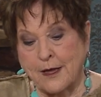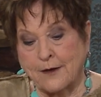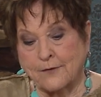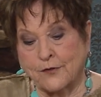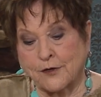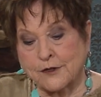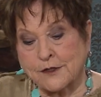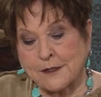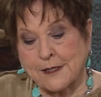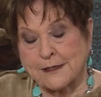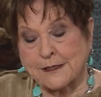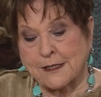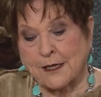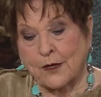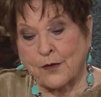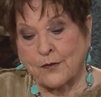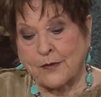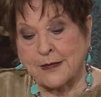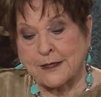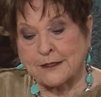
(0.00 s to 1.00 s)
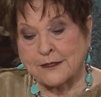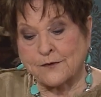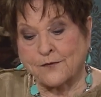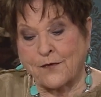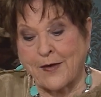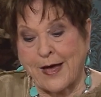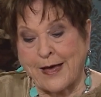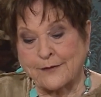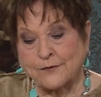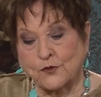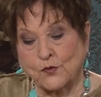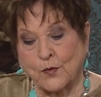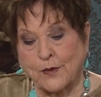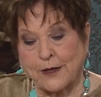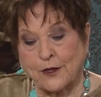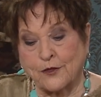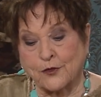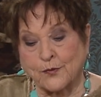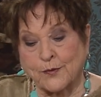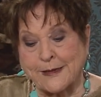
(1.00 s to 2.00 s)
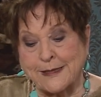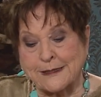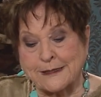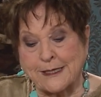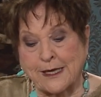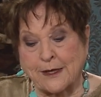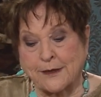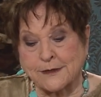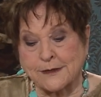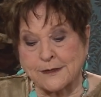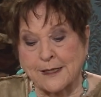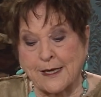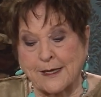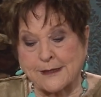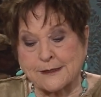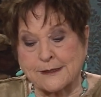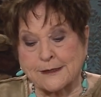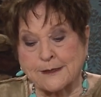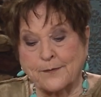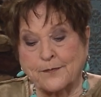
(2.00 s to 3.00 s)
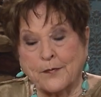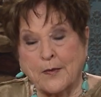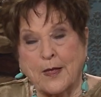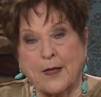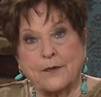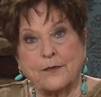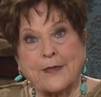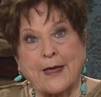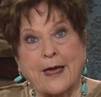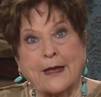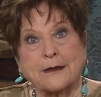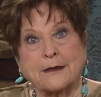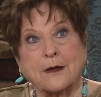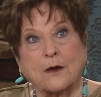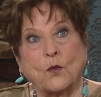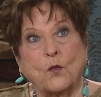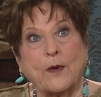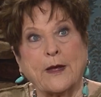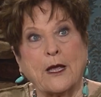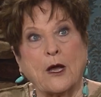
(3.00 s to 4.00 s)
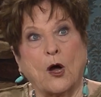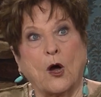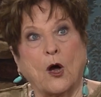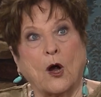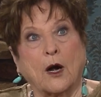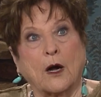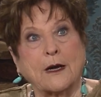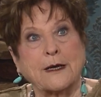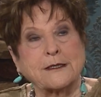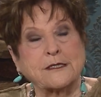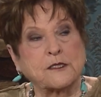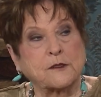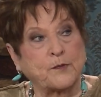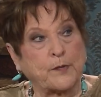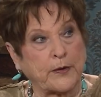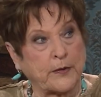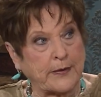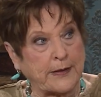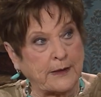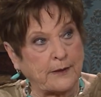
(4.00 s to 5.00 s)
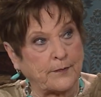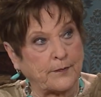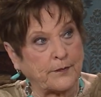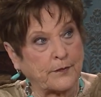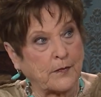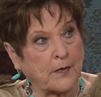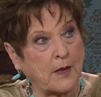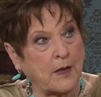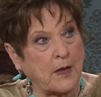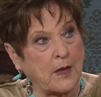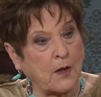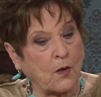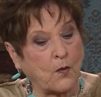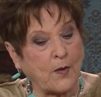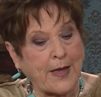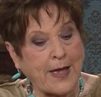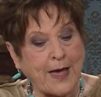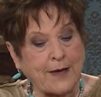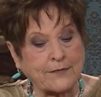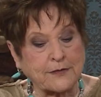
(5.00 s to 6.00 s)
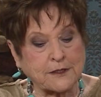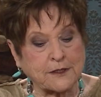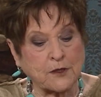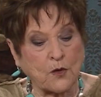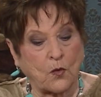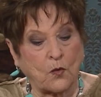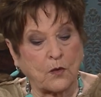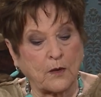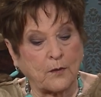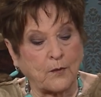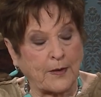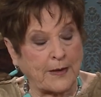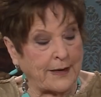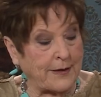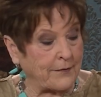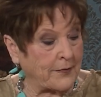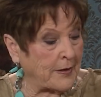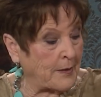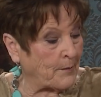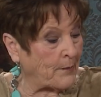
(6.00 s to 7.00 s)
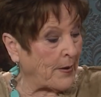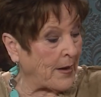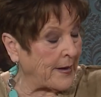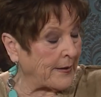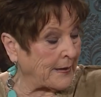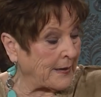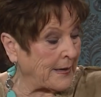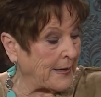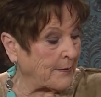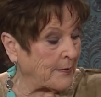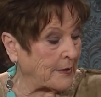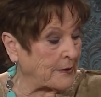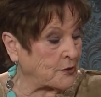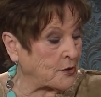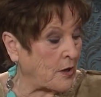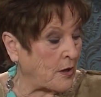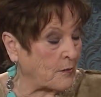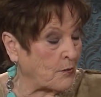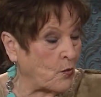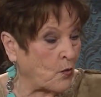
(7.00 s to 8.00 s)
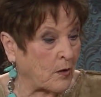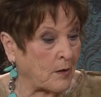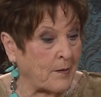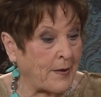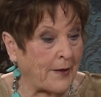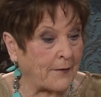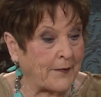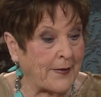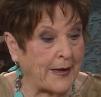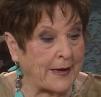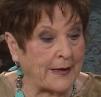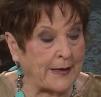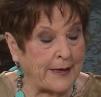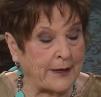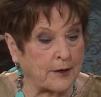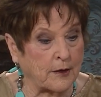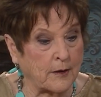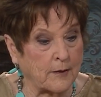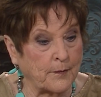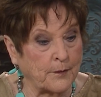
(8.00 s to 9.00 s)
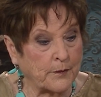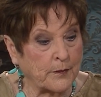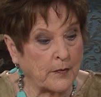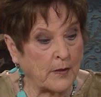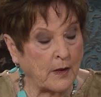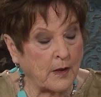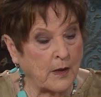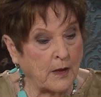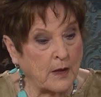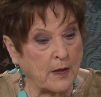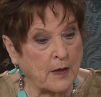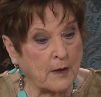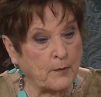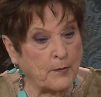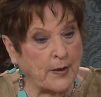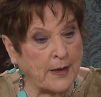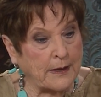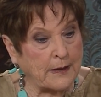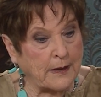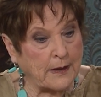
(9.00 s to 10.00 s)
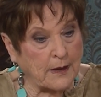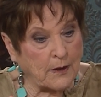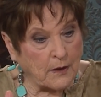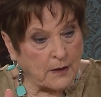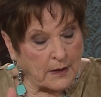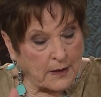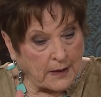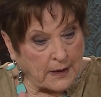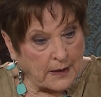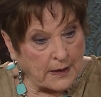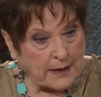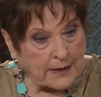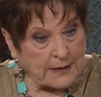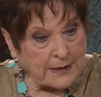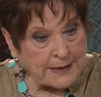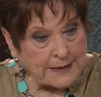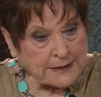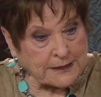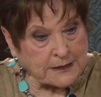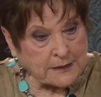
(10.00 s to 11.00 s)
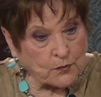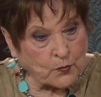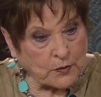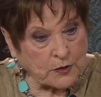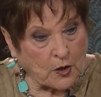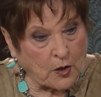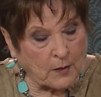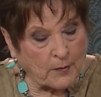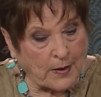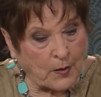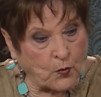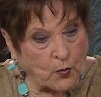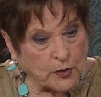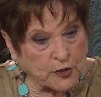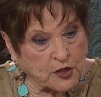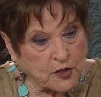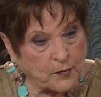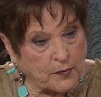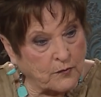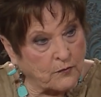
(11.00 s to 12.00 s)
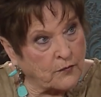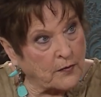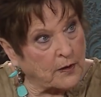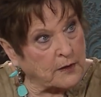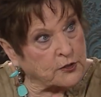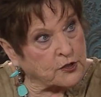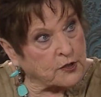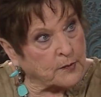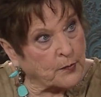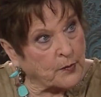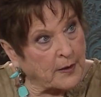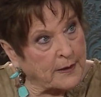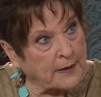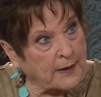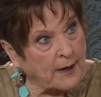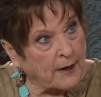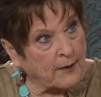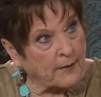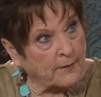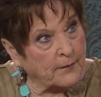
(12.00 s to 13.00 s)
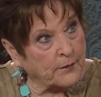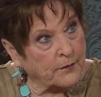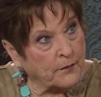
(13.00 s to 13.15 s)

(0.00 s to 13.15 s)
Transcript: First Thessalonians five twenty-three tells us that we are a spirit, we have a soul, and we live in a body, and I'm going to talk more about that later. But in this, we're talking about worship and fellowship right now.